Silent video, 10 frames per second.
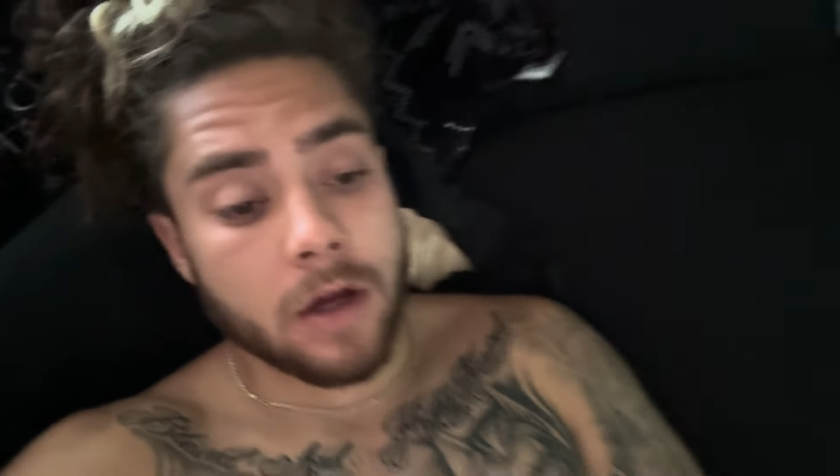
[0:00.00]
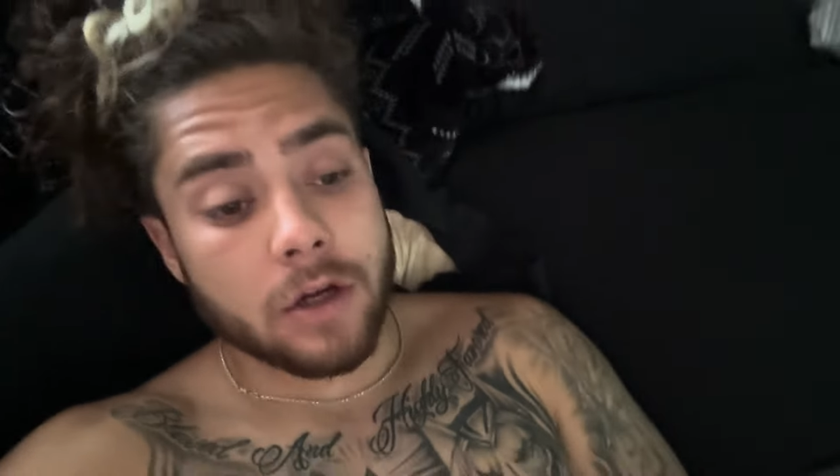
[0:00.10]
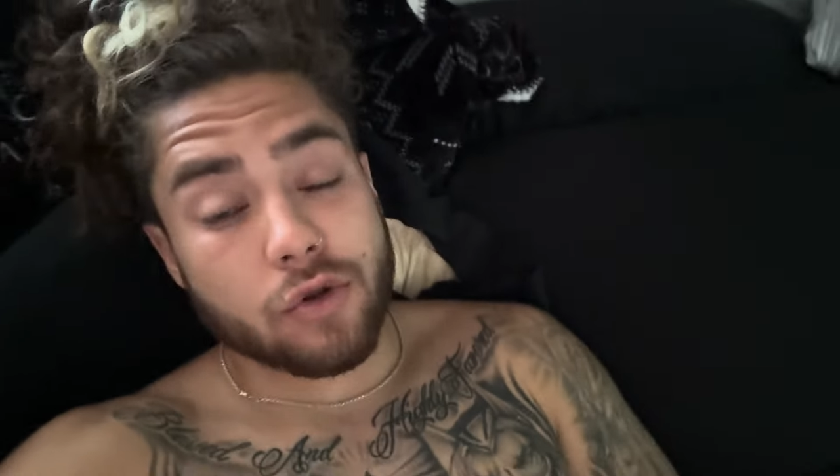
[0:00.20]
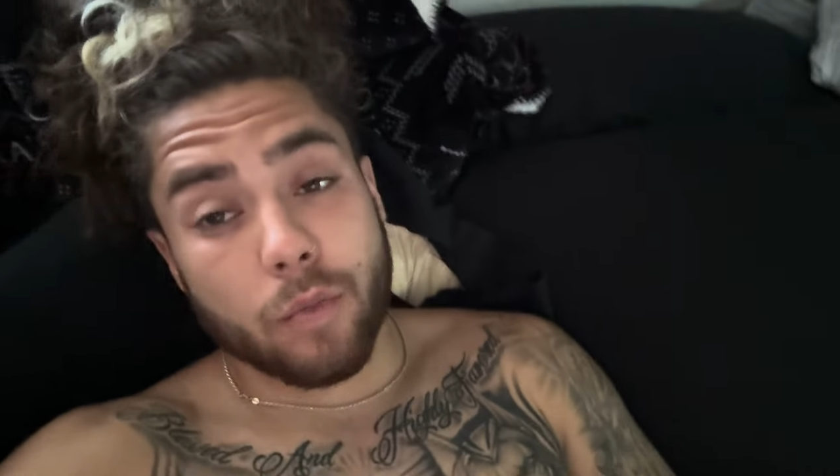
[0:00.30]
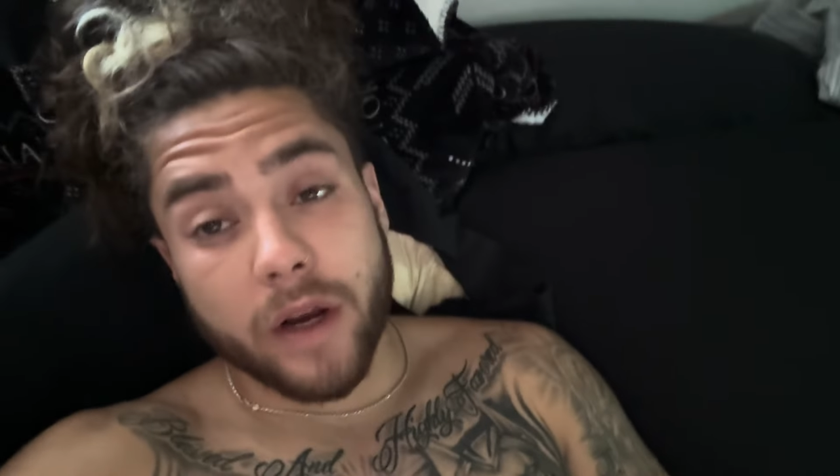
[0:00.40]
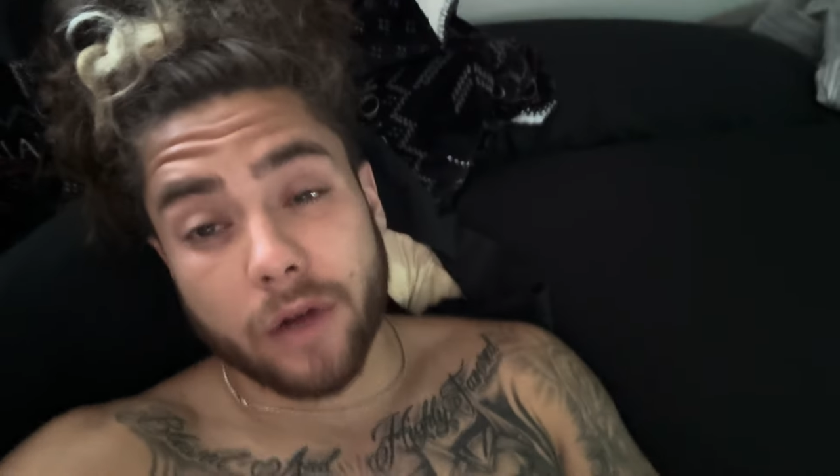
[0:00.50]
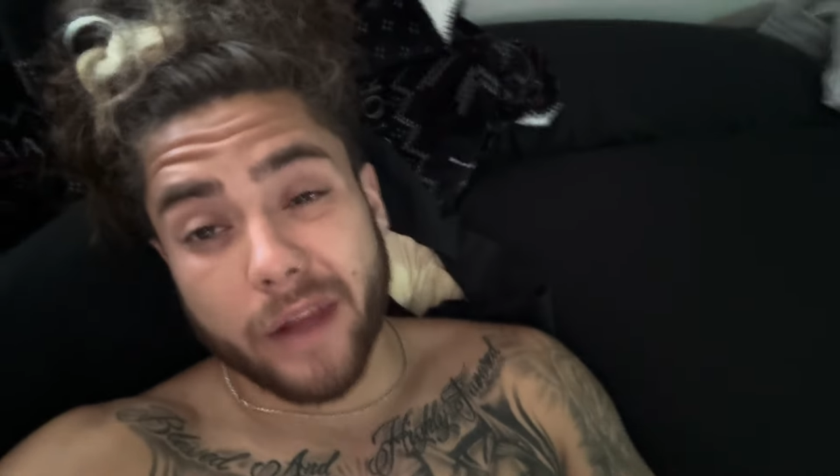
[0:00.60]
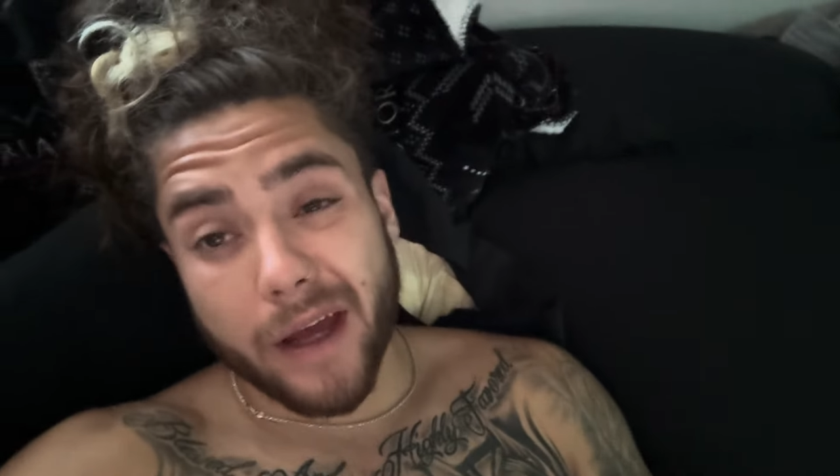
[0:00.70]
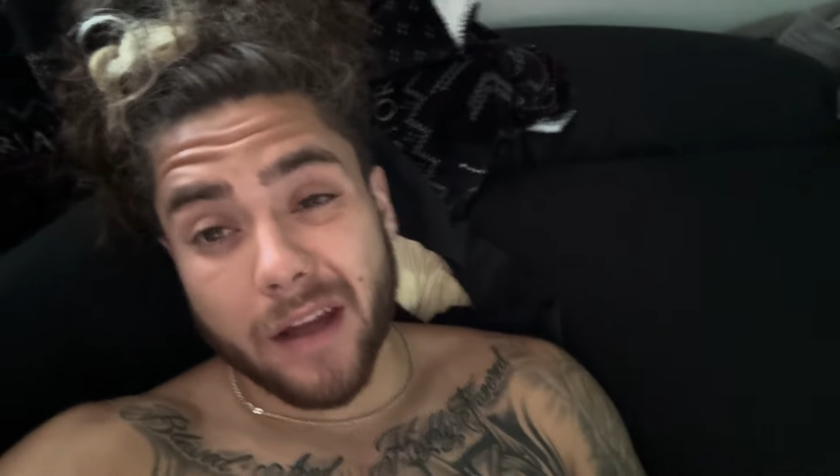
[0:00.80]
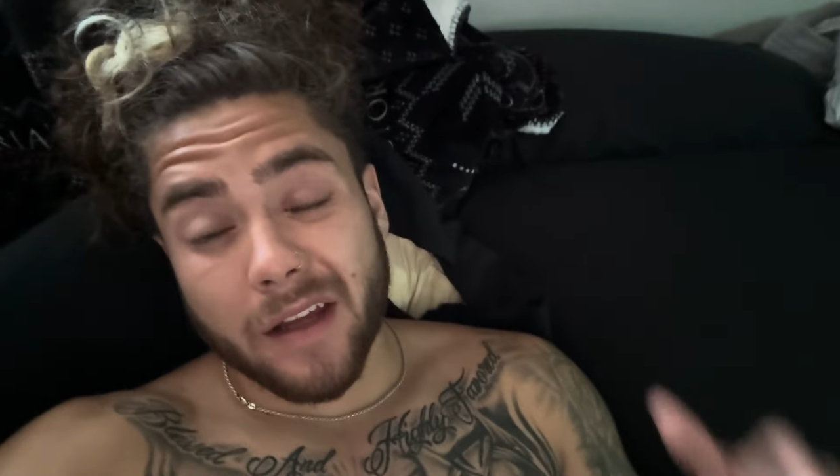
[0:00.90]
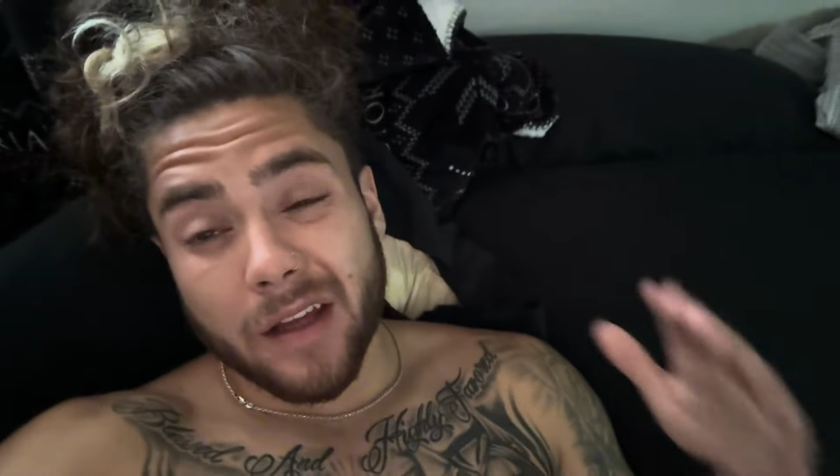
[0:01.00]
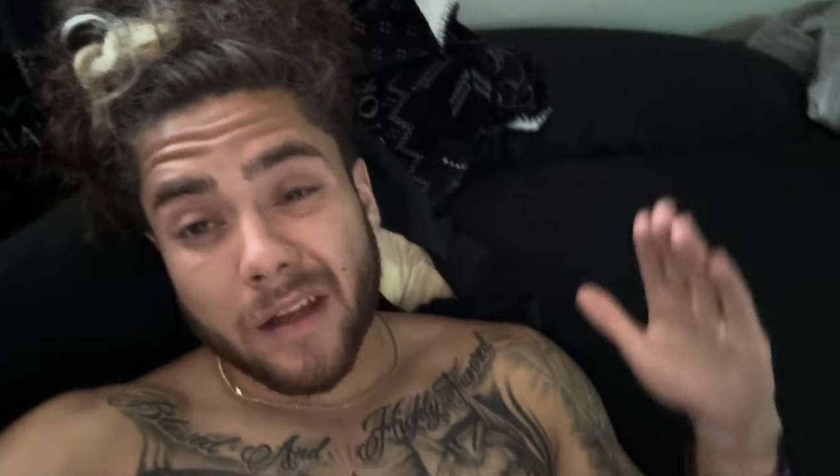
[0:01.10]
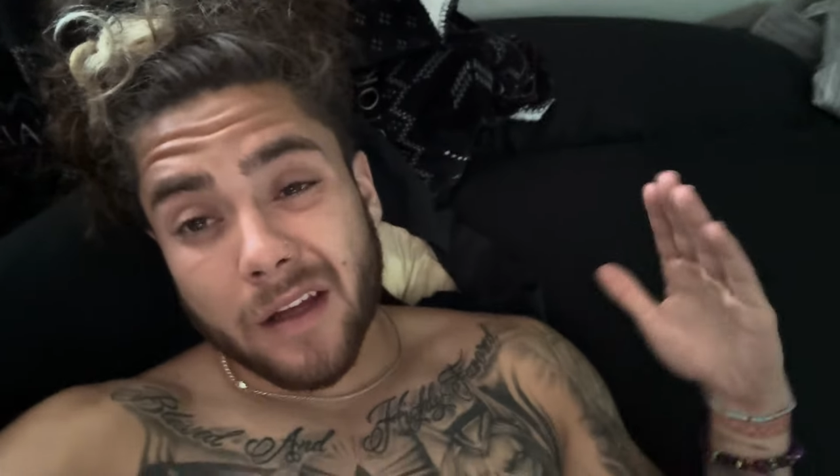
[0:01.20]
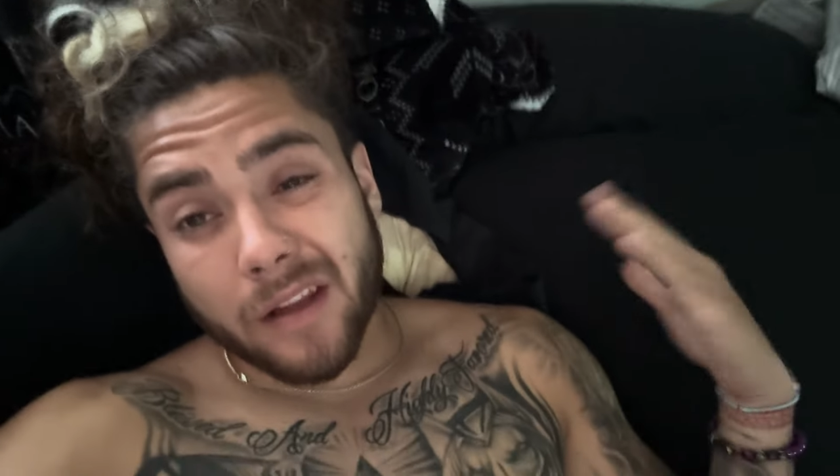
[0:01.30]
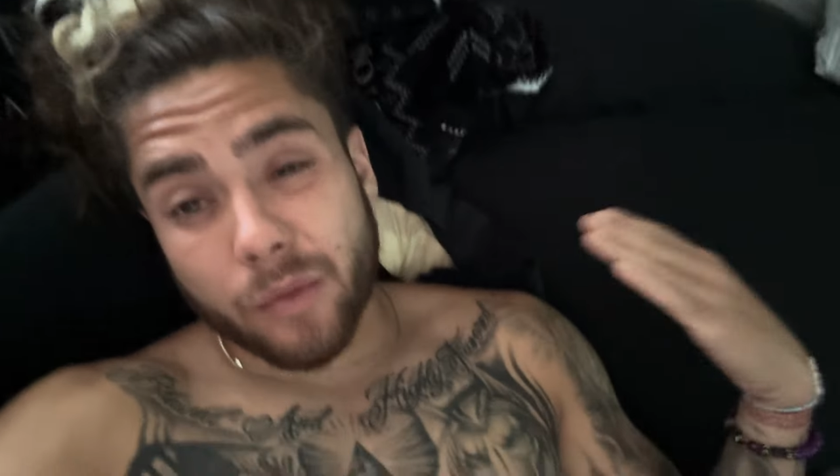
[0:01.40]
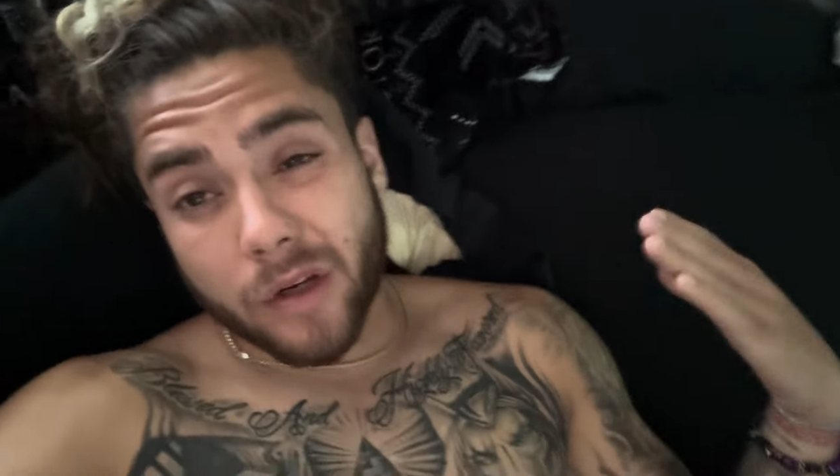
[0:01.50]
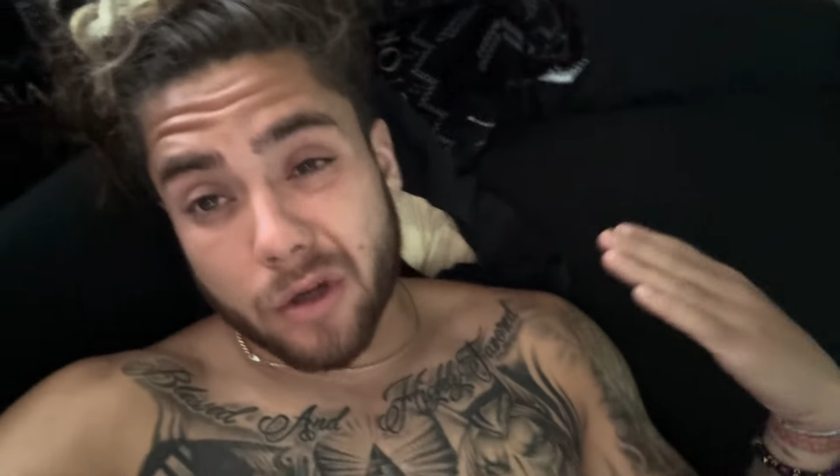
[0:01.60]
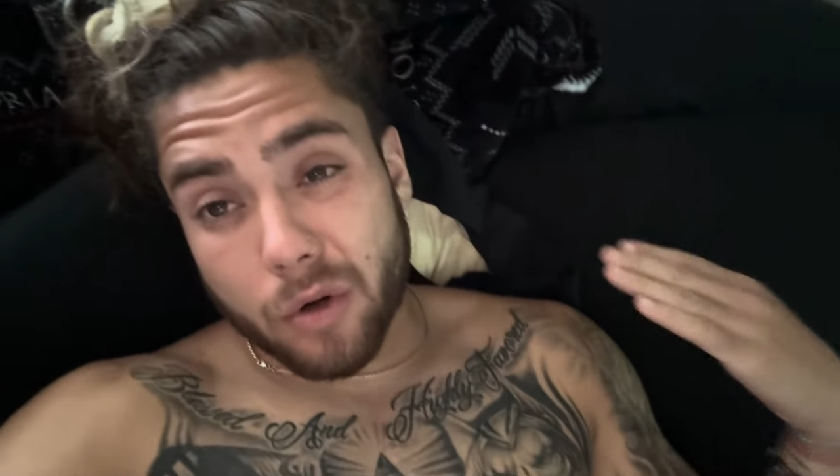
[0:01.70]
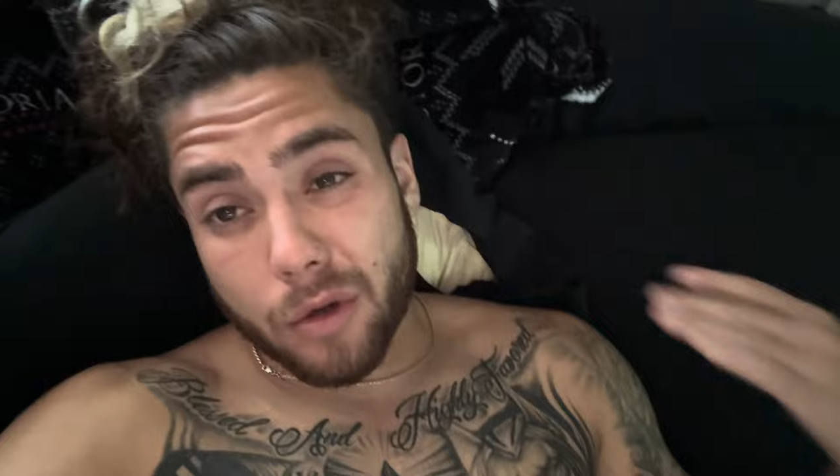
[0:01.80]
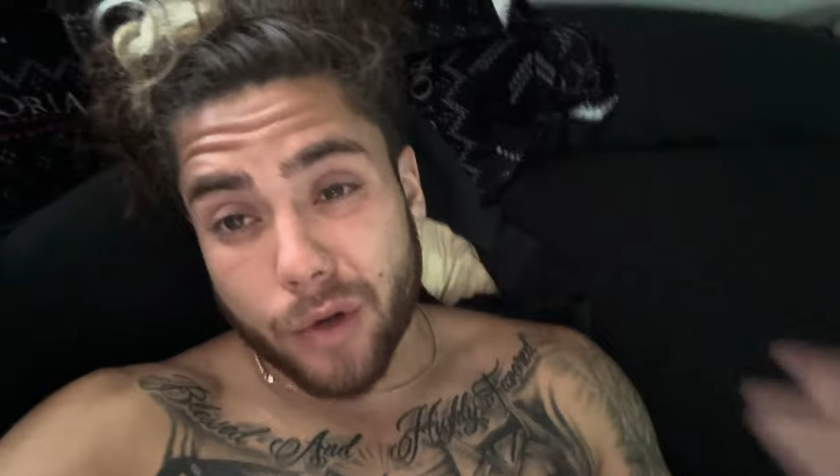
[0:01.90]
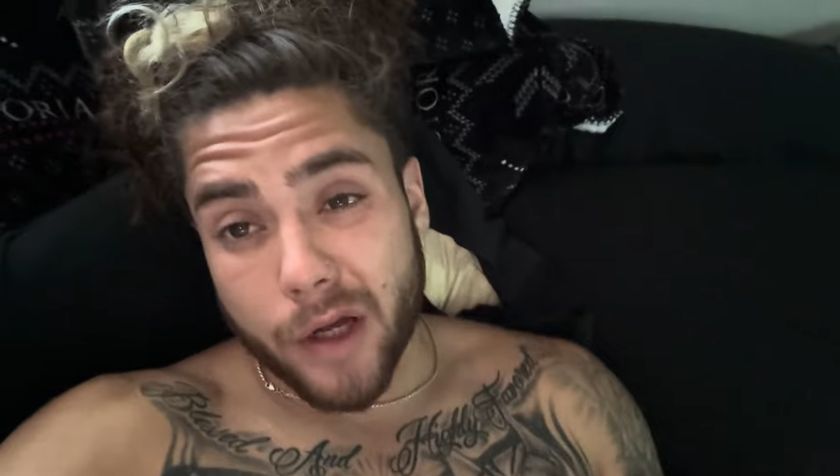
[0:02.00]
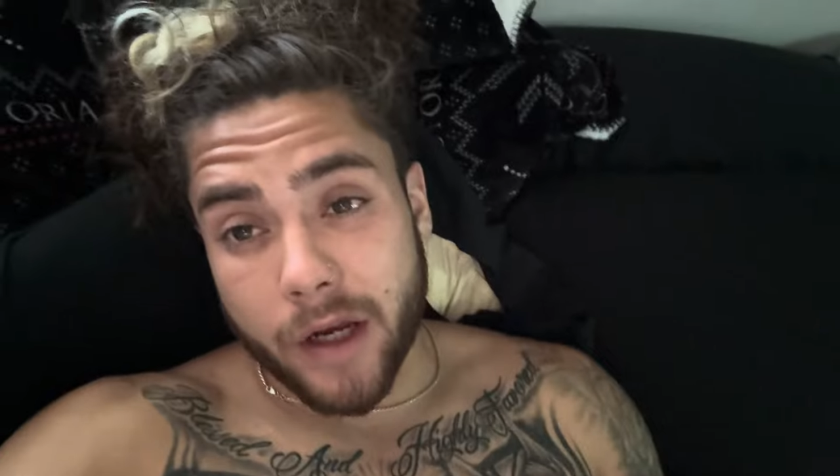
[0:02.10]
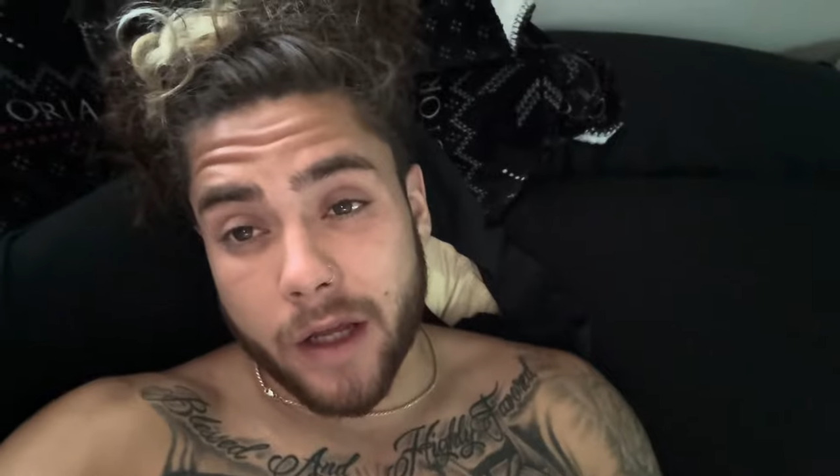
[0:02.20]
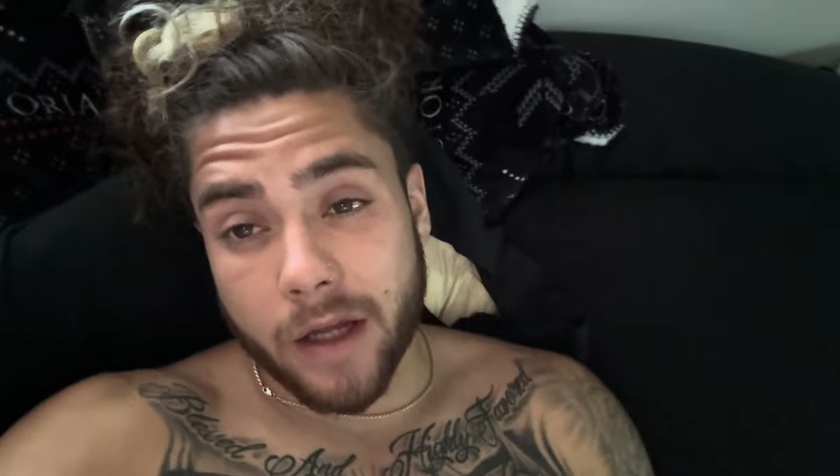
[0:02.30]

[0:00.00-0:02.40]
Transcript: So I'm waiting on that. Then we're gonna go on a run.